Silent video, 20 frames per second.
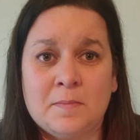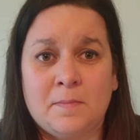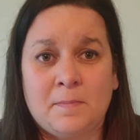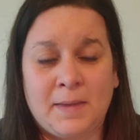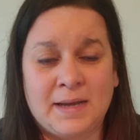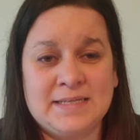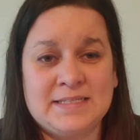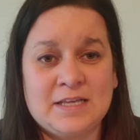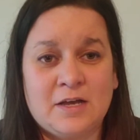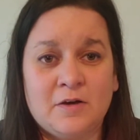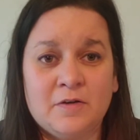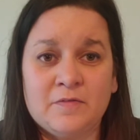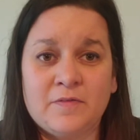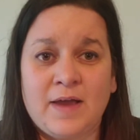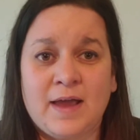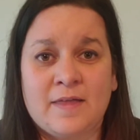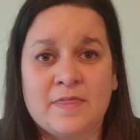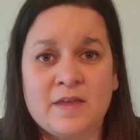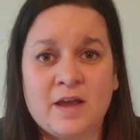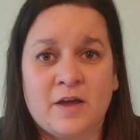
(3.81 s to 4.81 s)
Myself
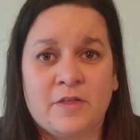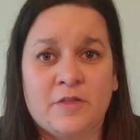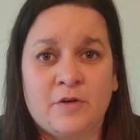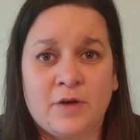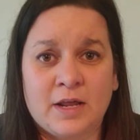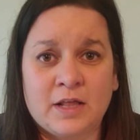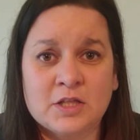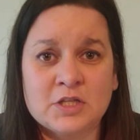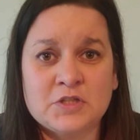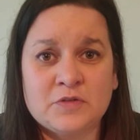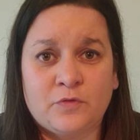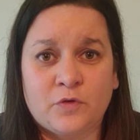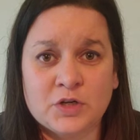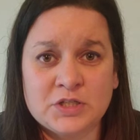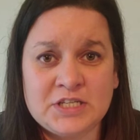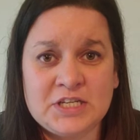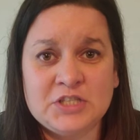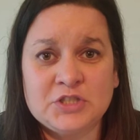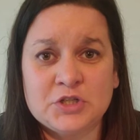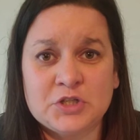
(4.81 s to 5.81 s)
and the other English 4
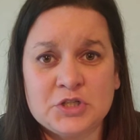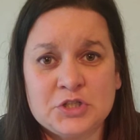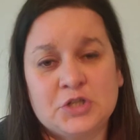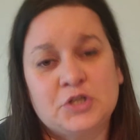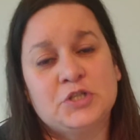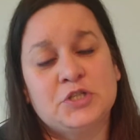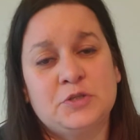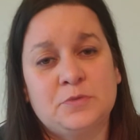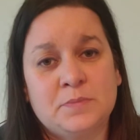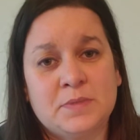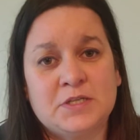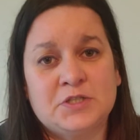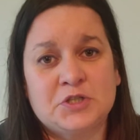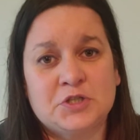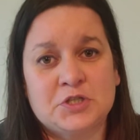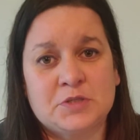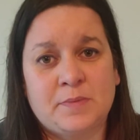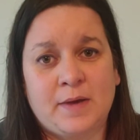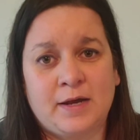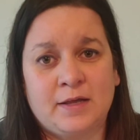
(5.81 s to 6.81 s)
teachers sure do miss
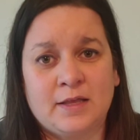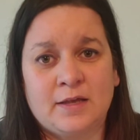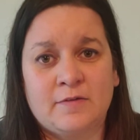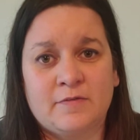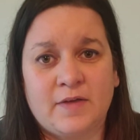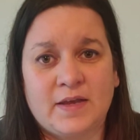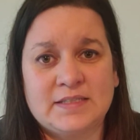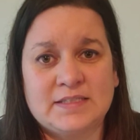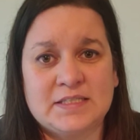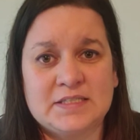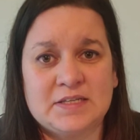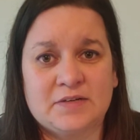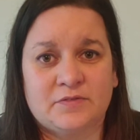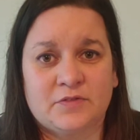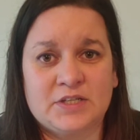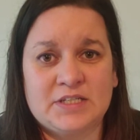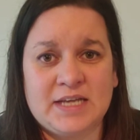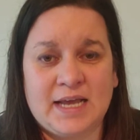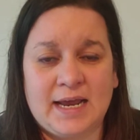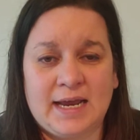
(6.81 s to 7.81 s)
your smiling faces
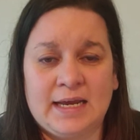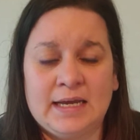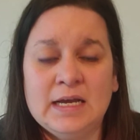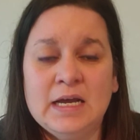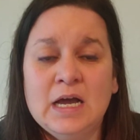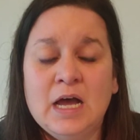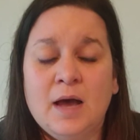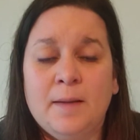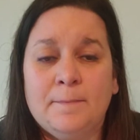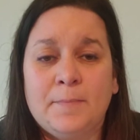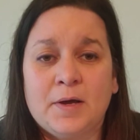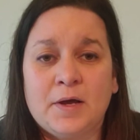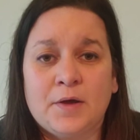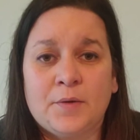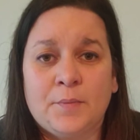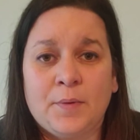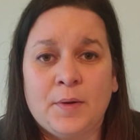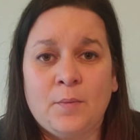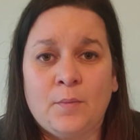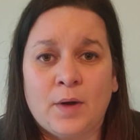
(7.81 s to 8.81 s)
every day,
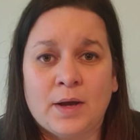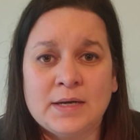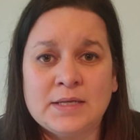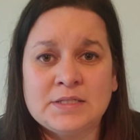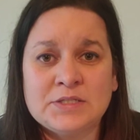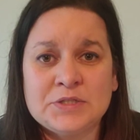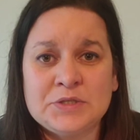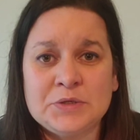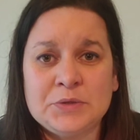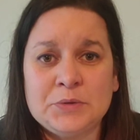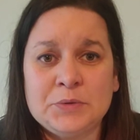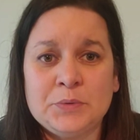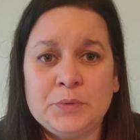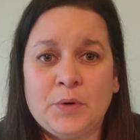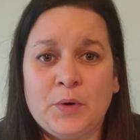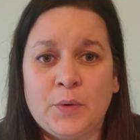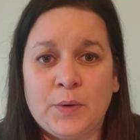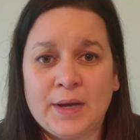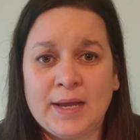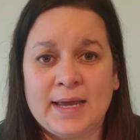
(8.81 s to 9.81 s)
but we wanted to
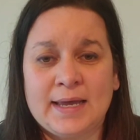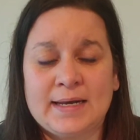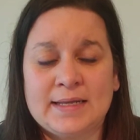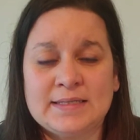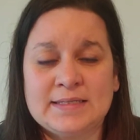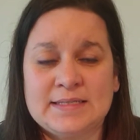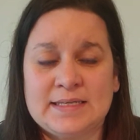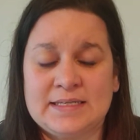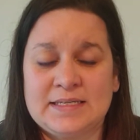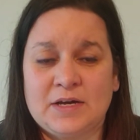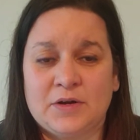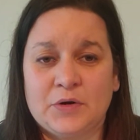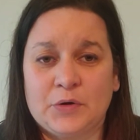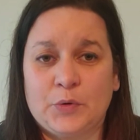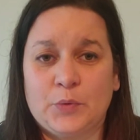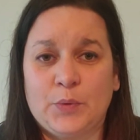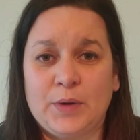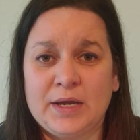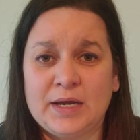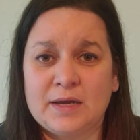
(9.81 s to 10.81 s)
go ahead and send out a
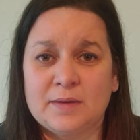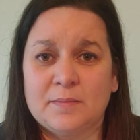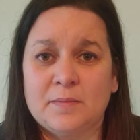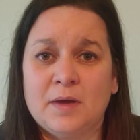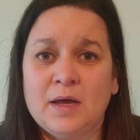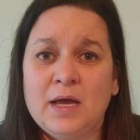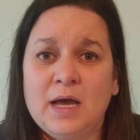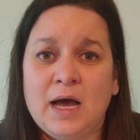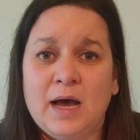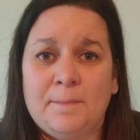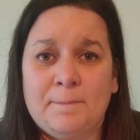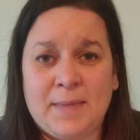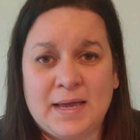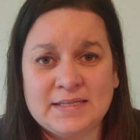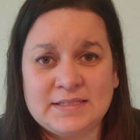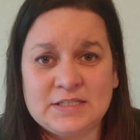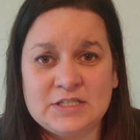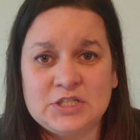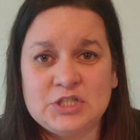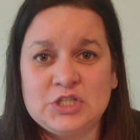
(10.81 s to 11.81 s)
quick
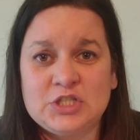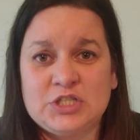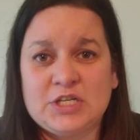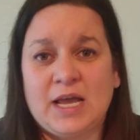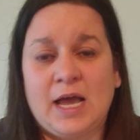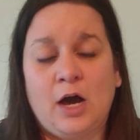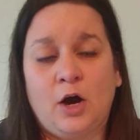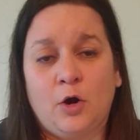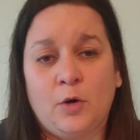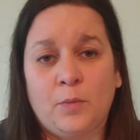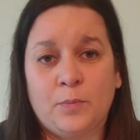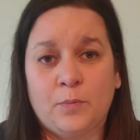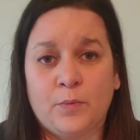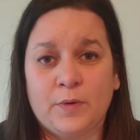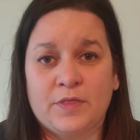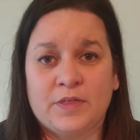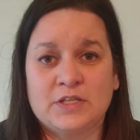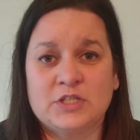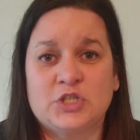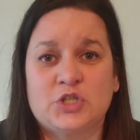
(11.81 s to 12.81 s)
message to help
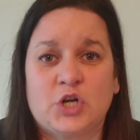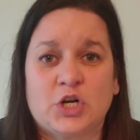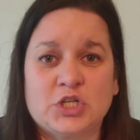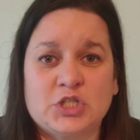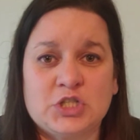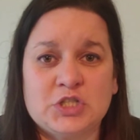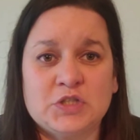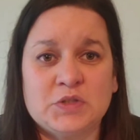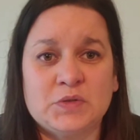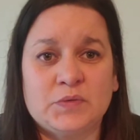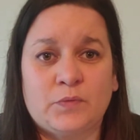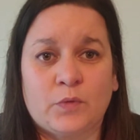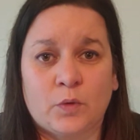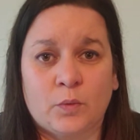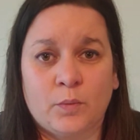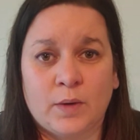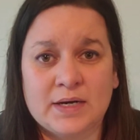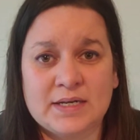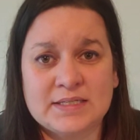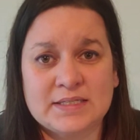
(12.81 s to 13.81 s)
with instructions for
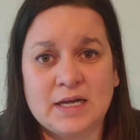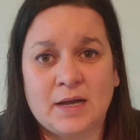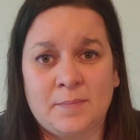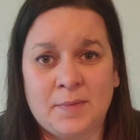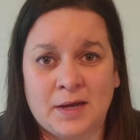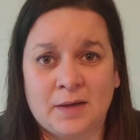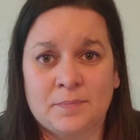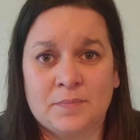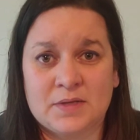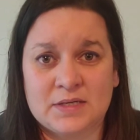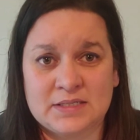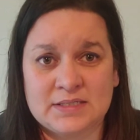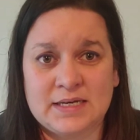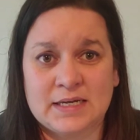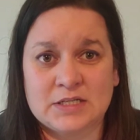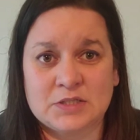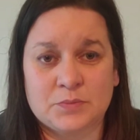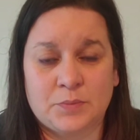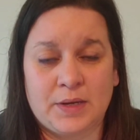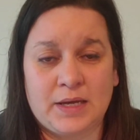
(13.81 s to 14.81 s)
what is coming up this
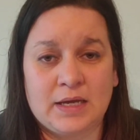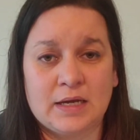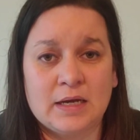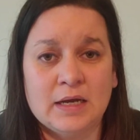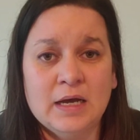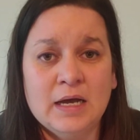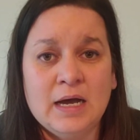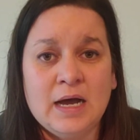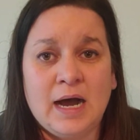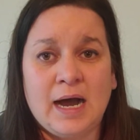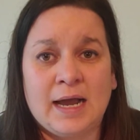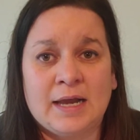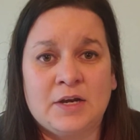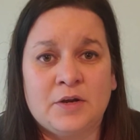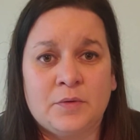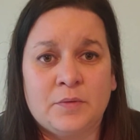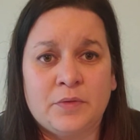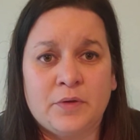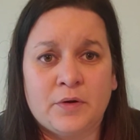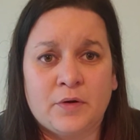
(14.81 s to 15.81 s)
next week. I
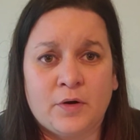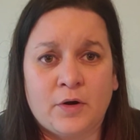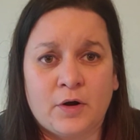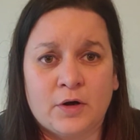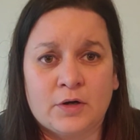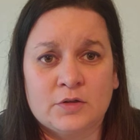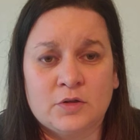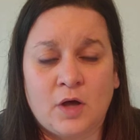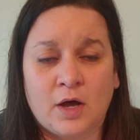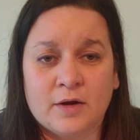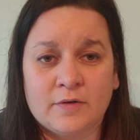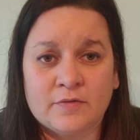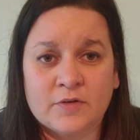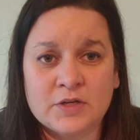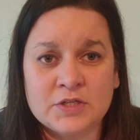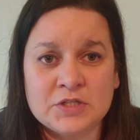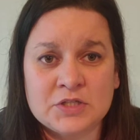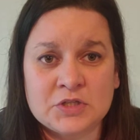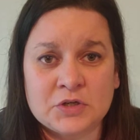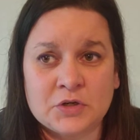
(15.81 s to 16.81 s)
know there are a lot of
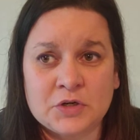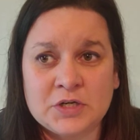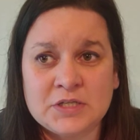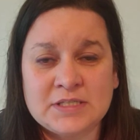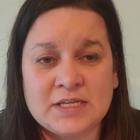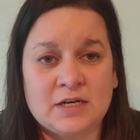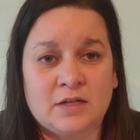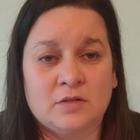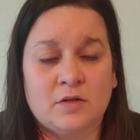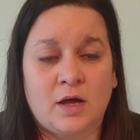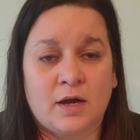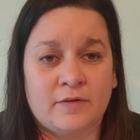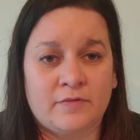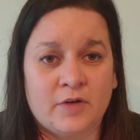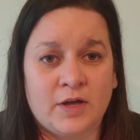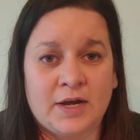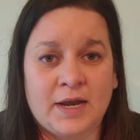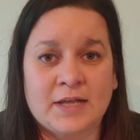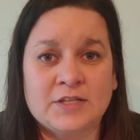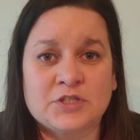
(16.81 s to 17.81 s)
concerns and a lot of
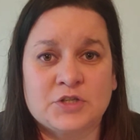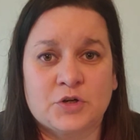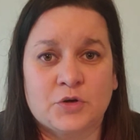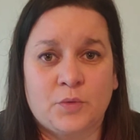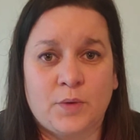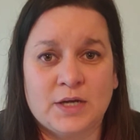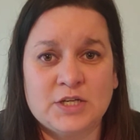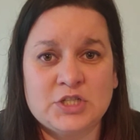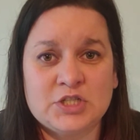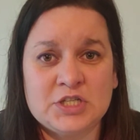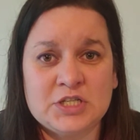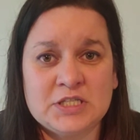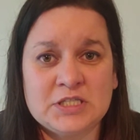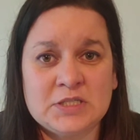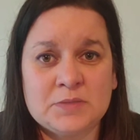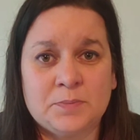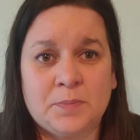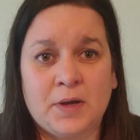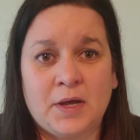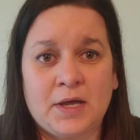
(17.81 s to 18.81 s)
unanswered
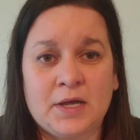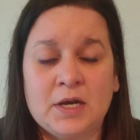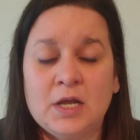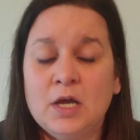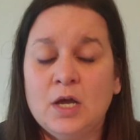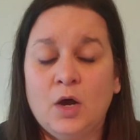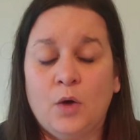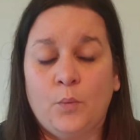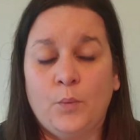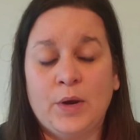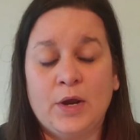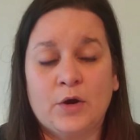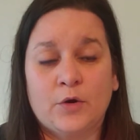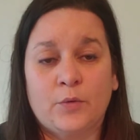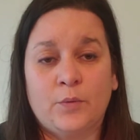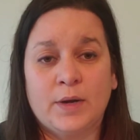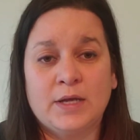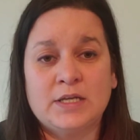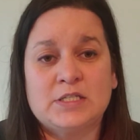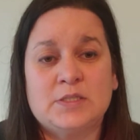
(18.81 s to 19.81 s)
questions, but we are
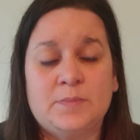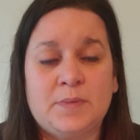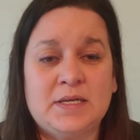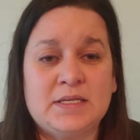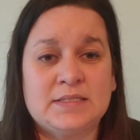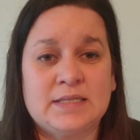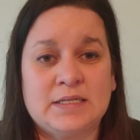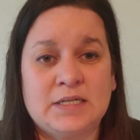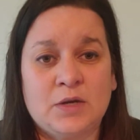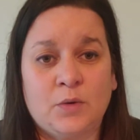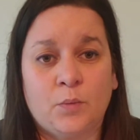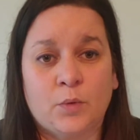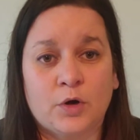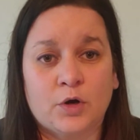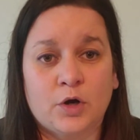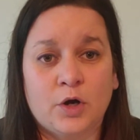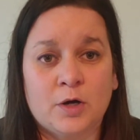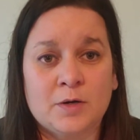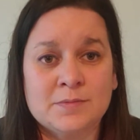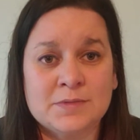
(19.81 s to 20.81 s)
going to be sending
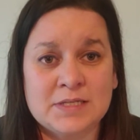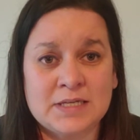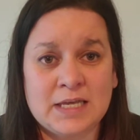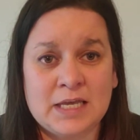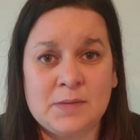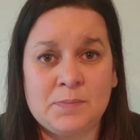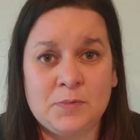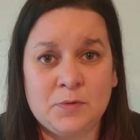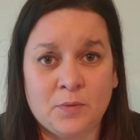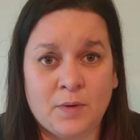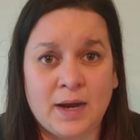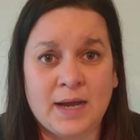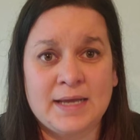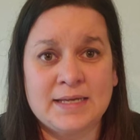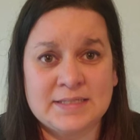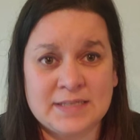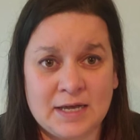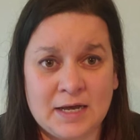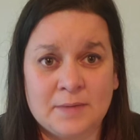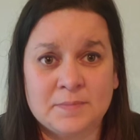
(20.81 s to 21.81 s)
work home to keep you
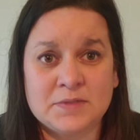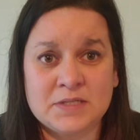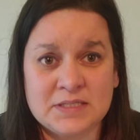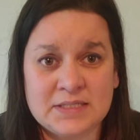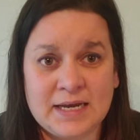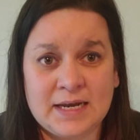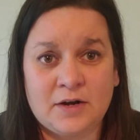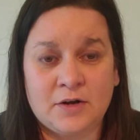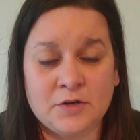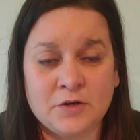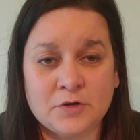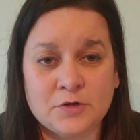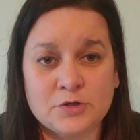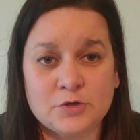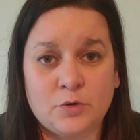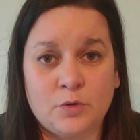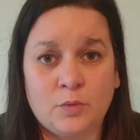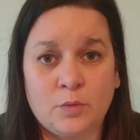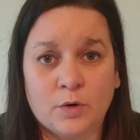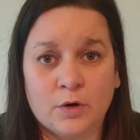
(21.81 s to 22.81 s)
guys up to date on your
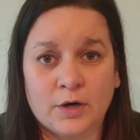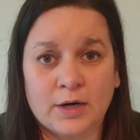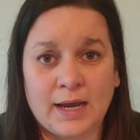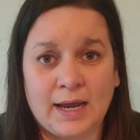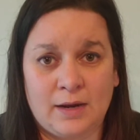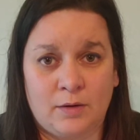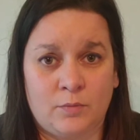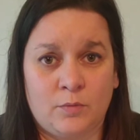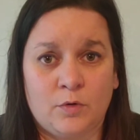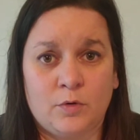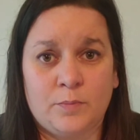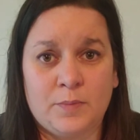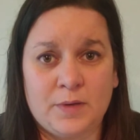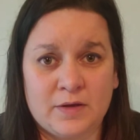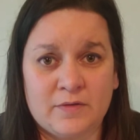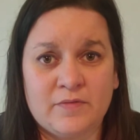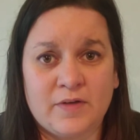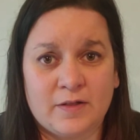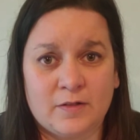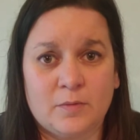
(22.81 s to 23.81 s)
schoolwork, and we'll be
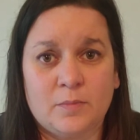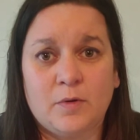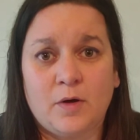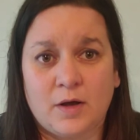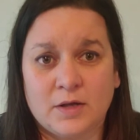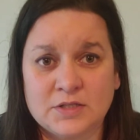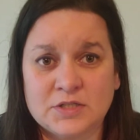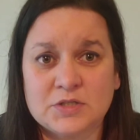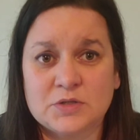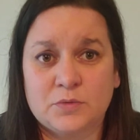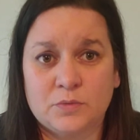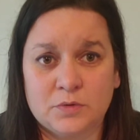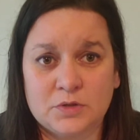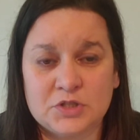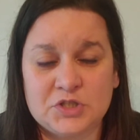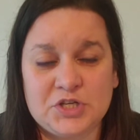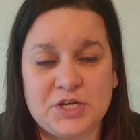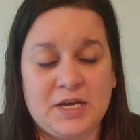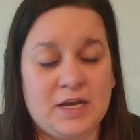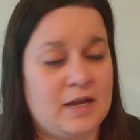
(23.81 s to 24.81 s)
available on
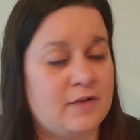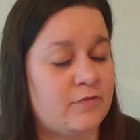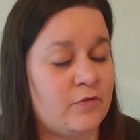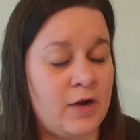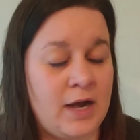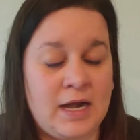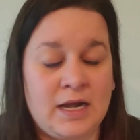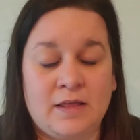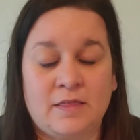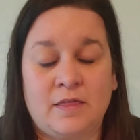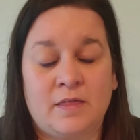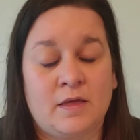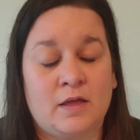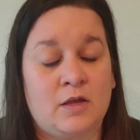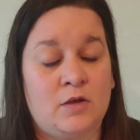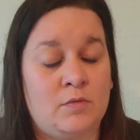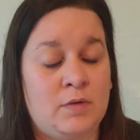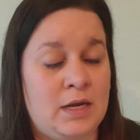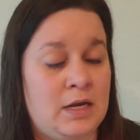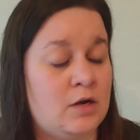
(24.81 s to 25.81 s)
Schoology for anything that
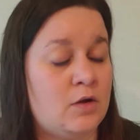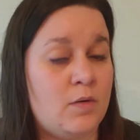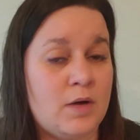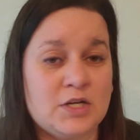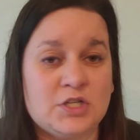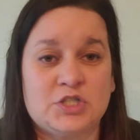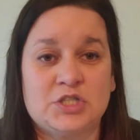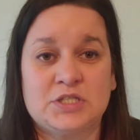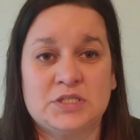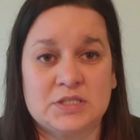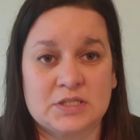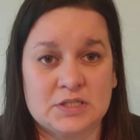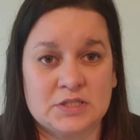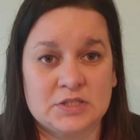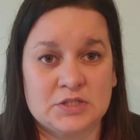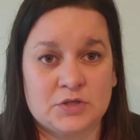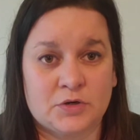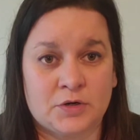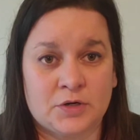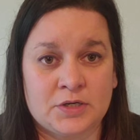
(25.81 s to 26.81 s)
you need, questions,
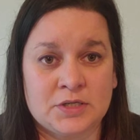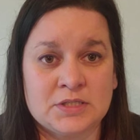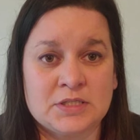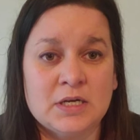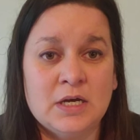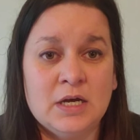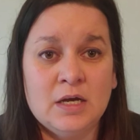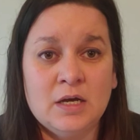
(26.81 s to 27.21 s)
concerns.